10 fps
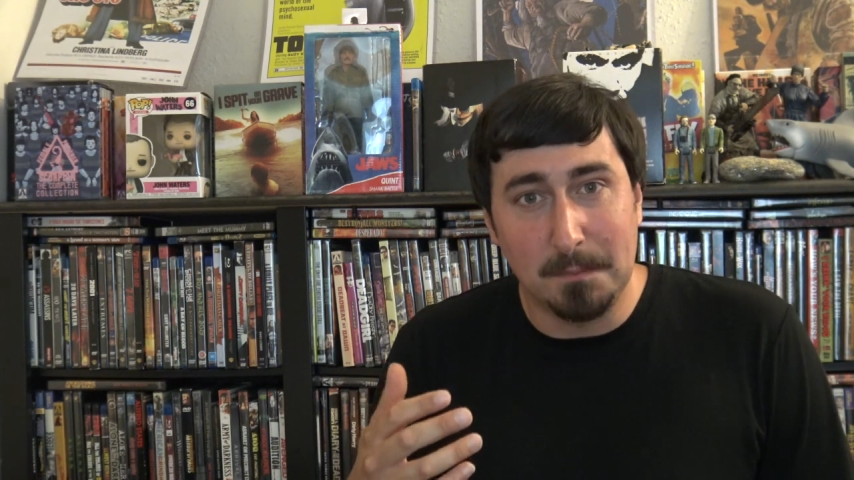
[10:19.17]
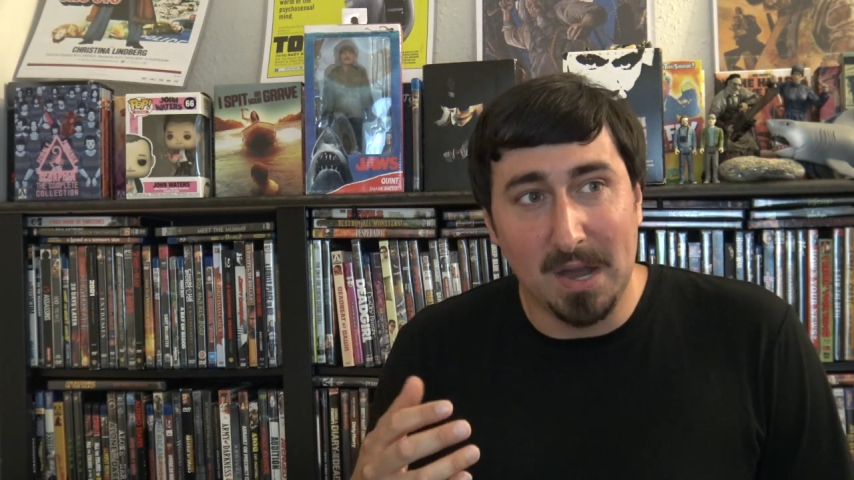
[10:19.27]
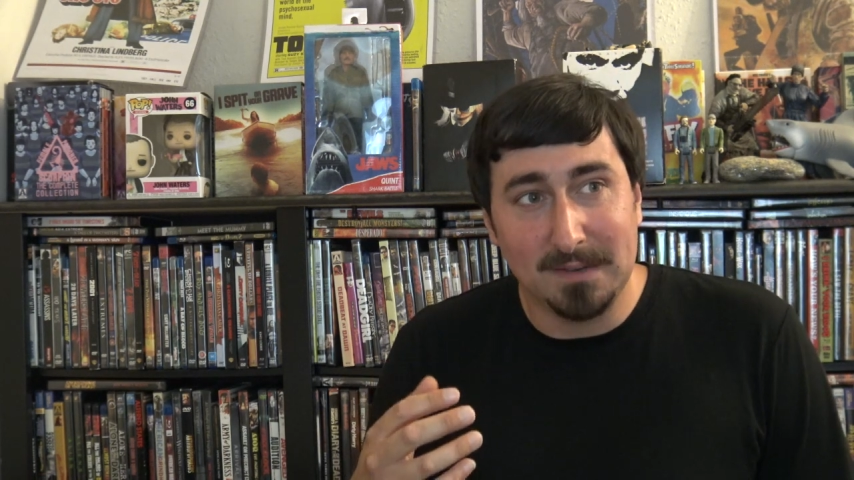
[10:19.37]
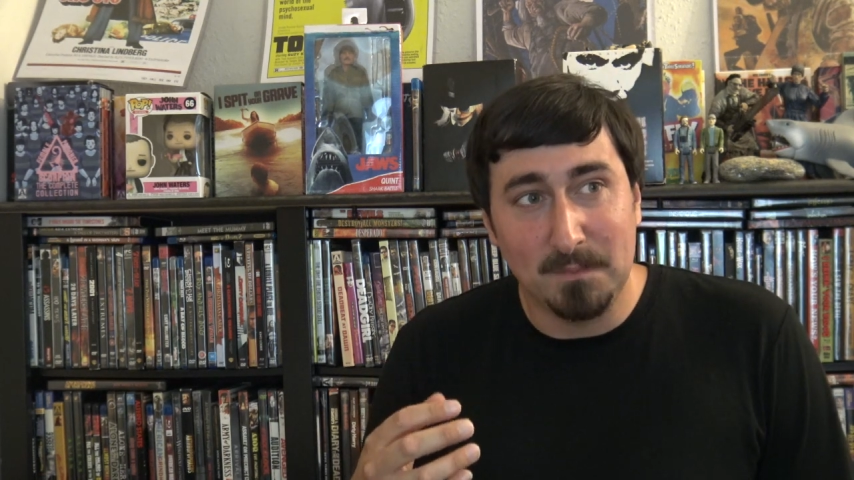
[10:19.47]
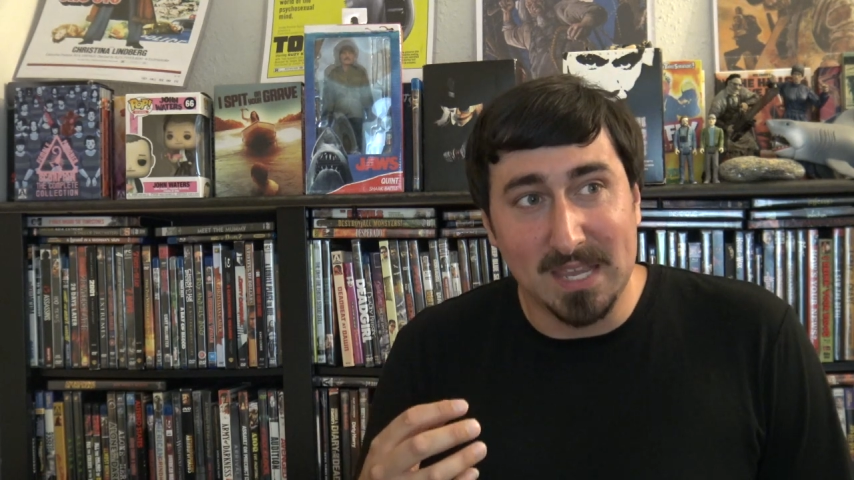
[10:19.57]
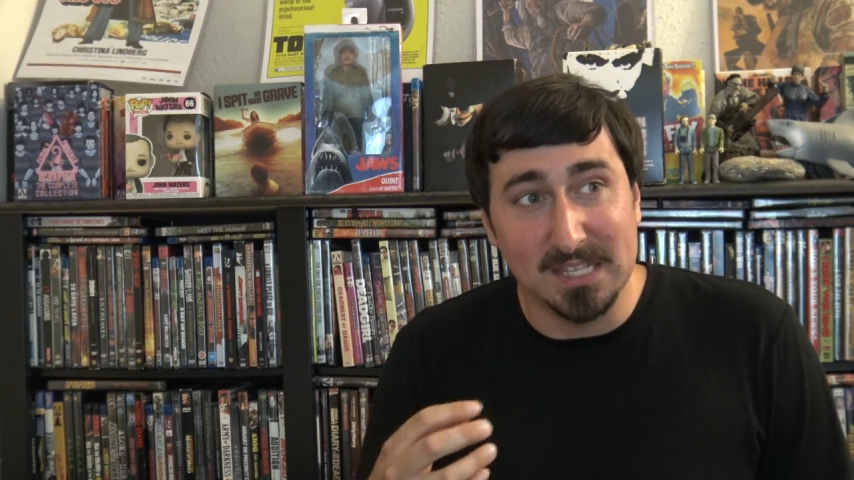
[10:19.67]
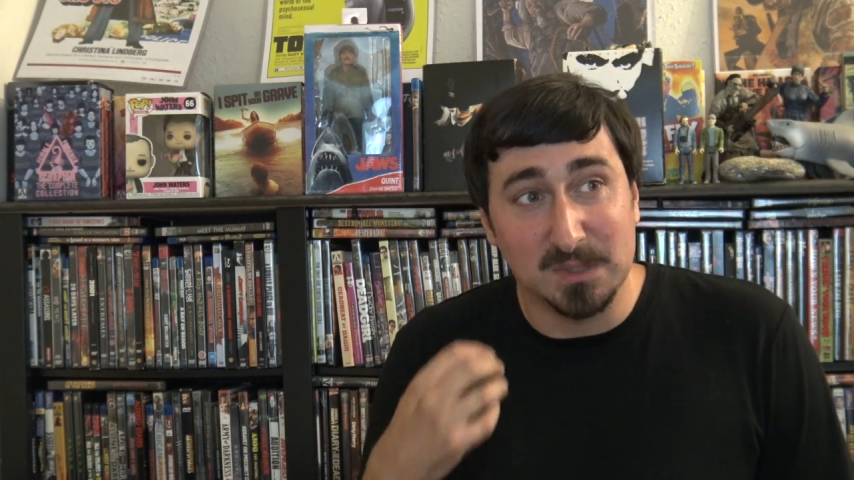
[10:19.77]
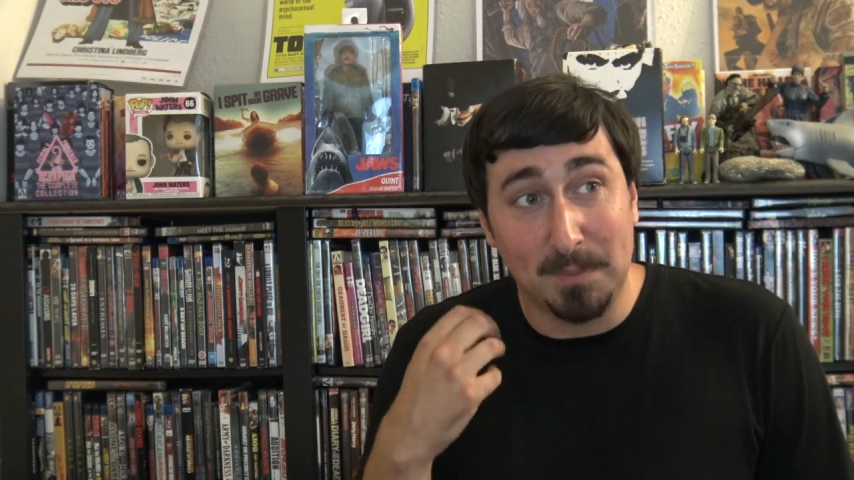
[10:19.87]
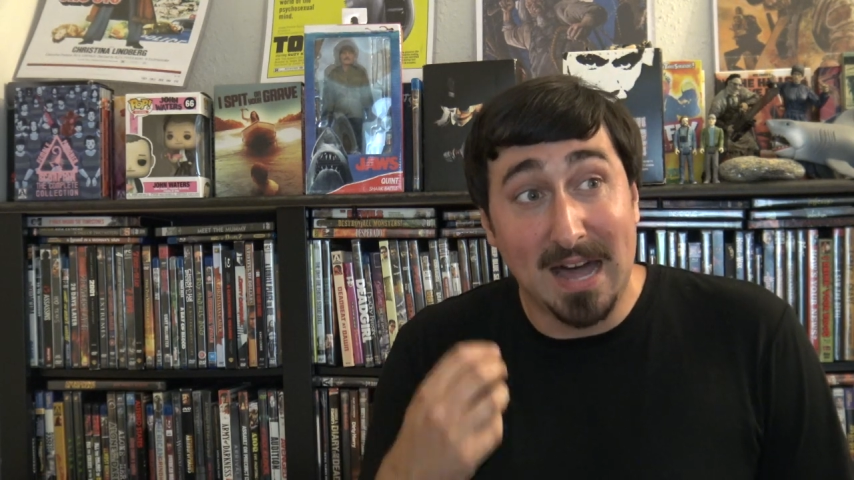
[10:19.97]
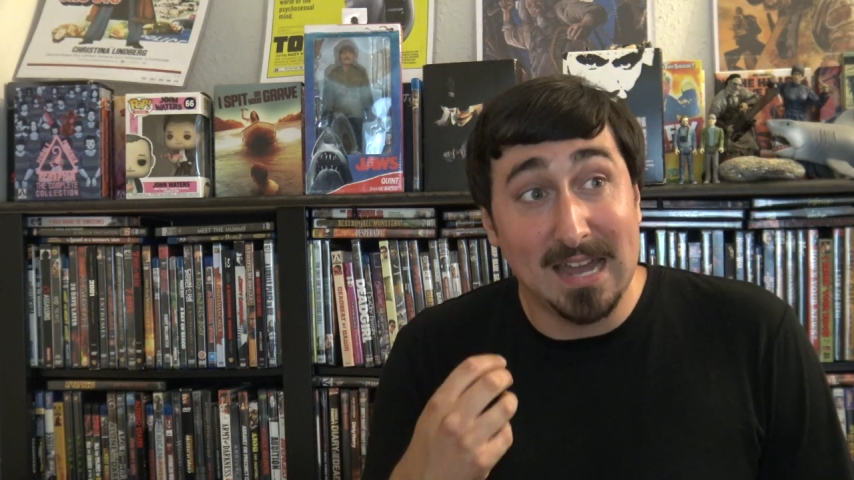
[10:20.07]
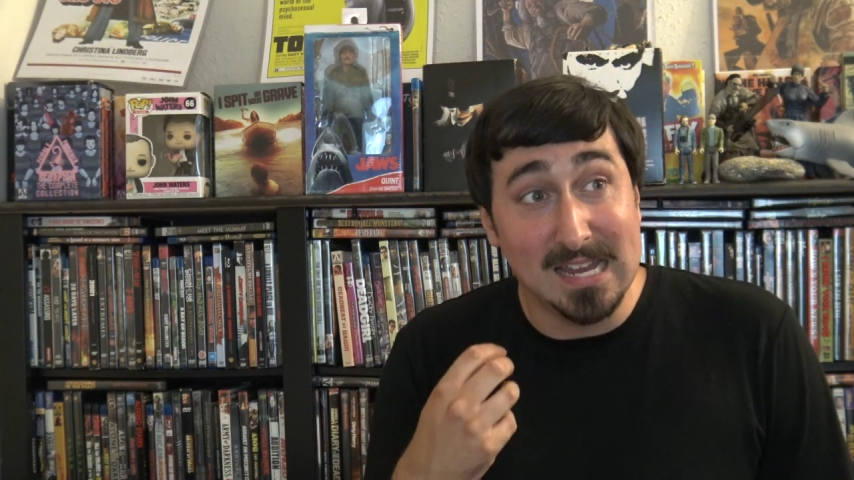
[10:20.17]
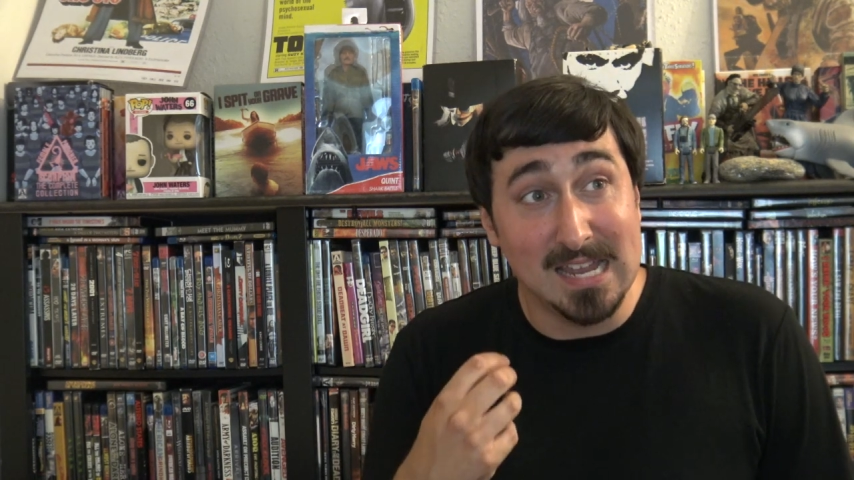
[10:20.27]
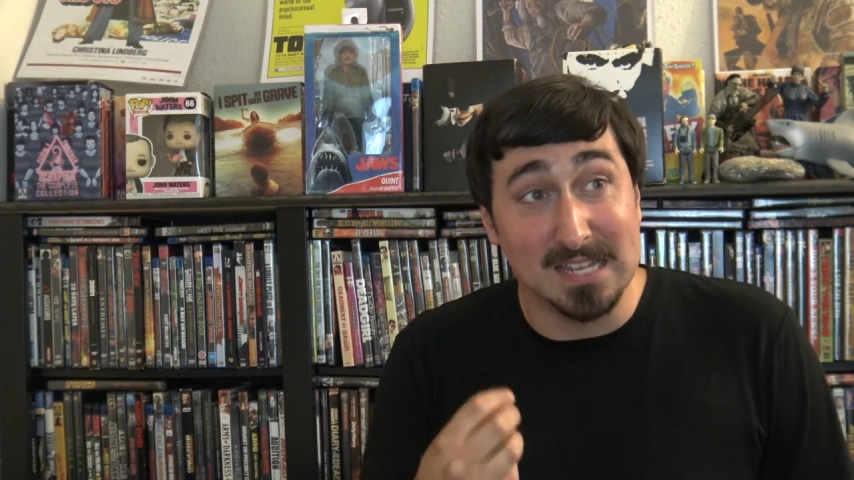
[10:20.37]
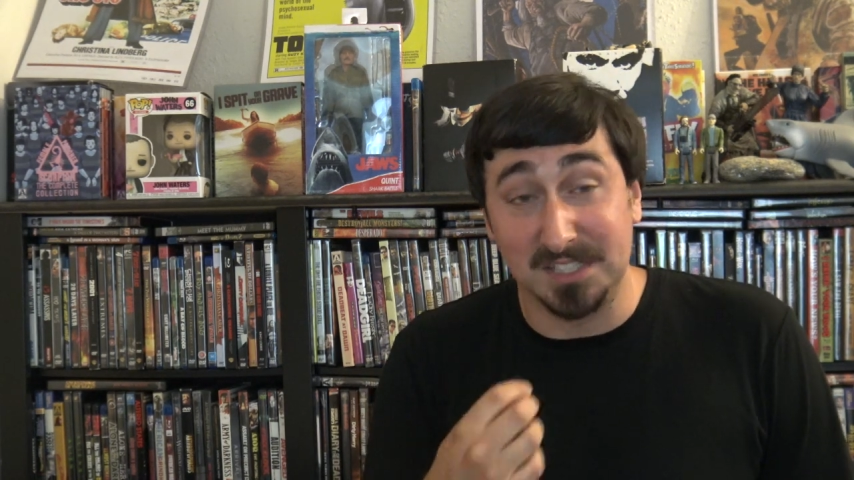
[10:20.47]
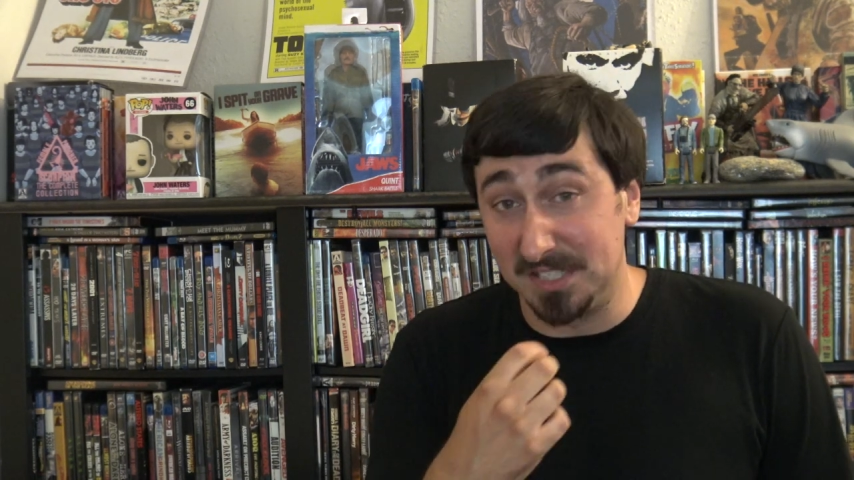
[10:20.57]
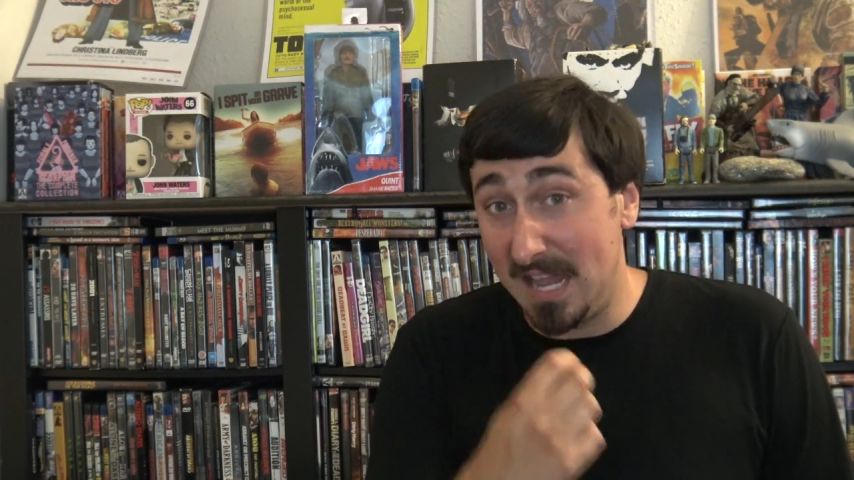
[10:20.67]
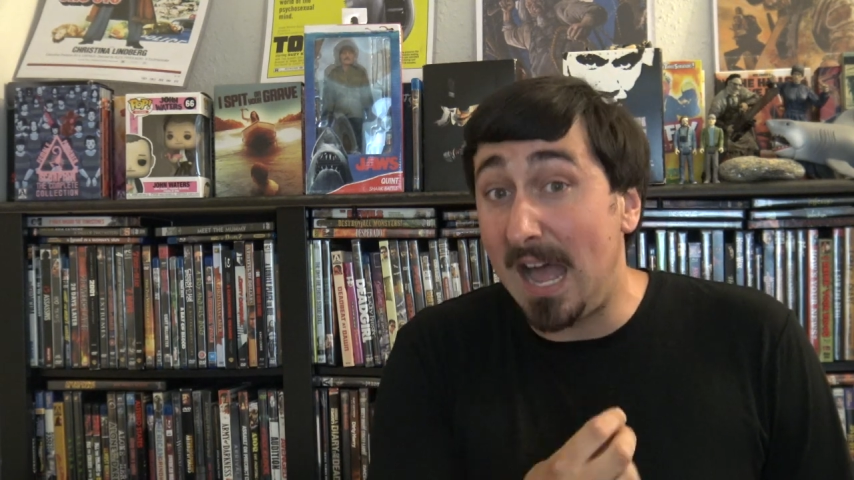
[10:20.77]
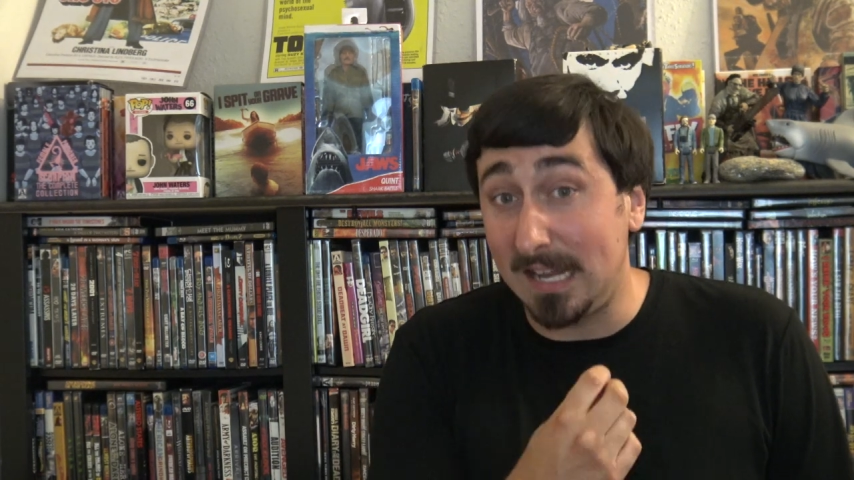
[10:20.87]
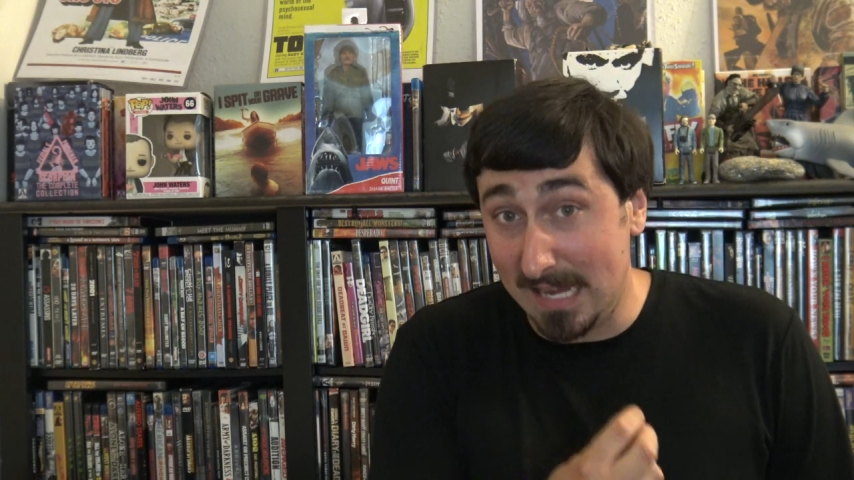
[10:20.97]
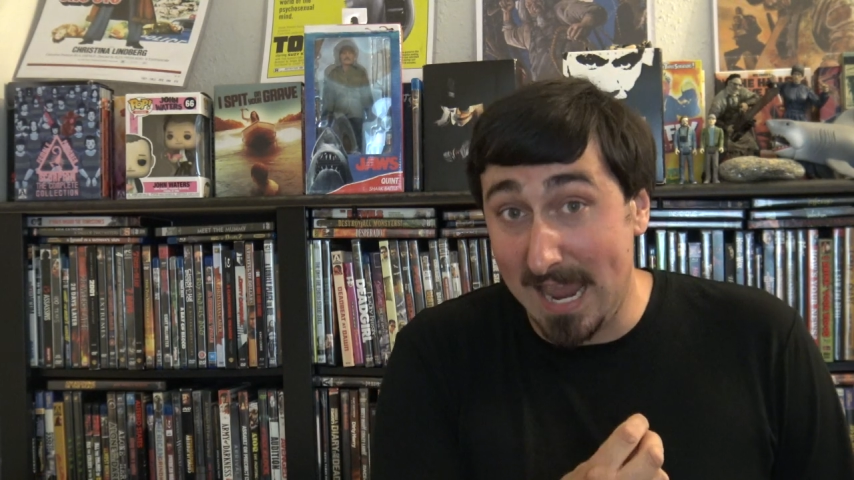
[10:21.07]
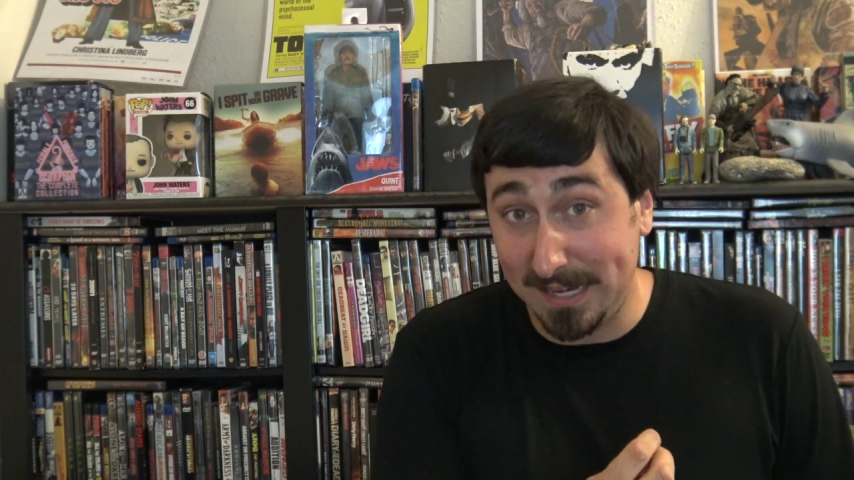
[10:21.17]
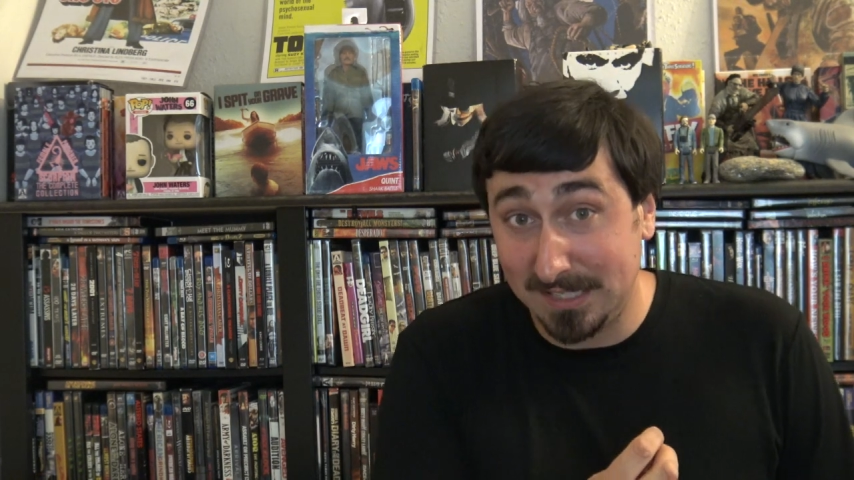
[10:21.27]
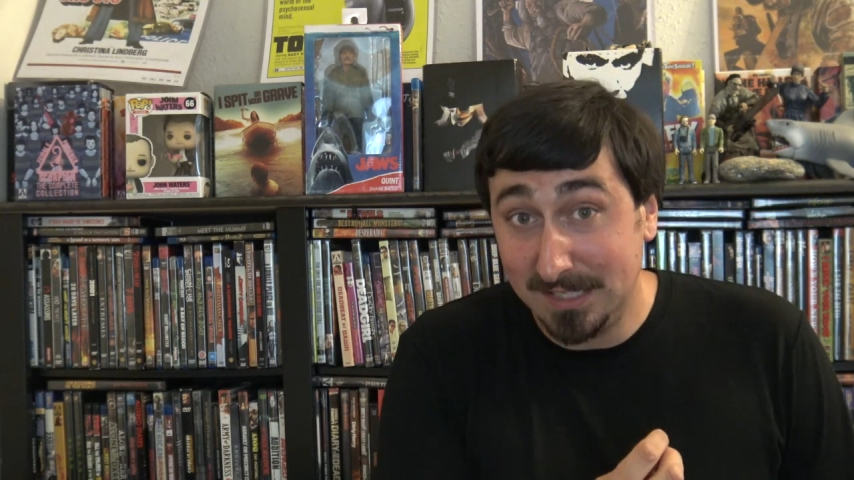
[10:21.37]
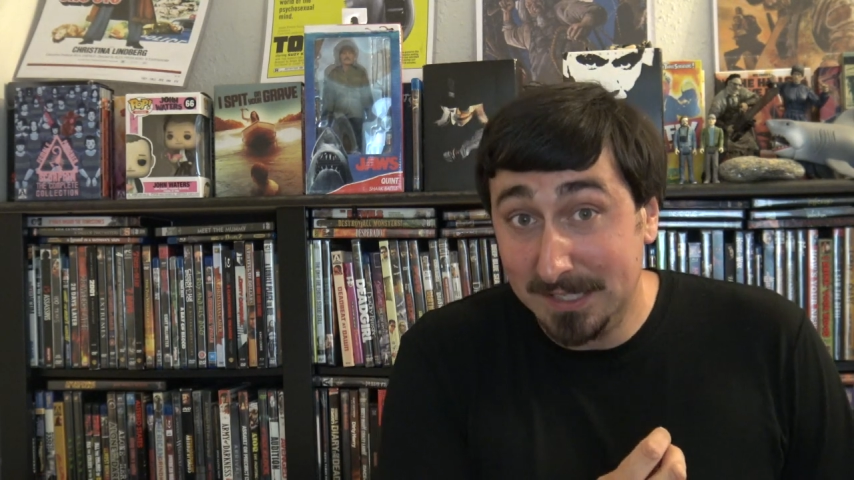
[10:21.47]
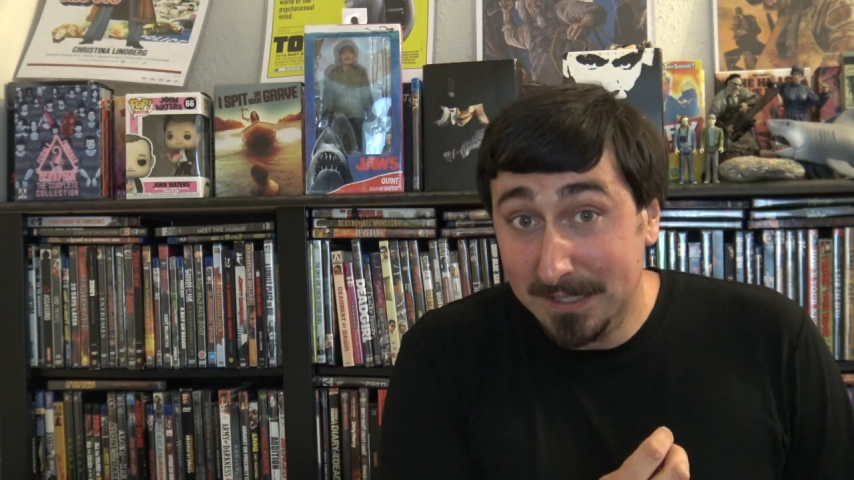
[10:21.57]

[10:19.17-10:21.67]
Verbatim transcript: but his body is not yet.